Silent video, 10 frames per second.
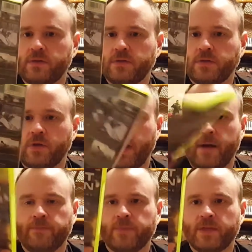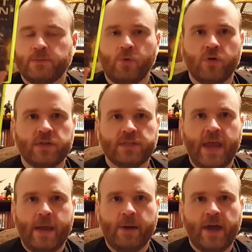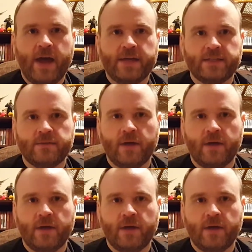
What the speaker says: So yeah, it's more of the same, I guess.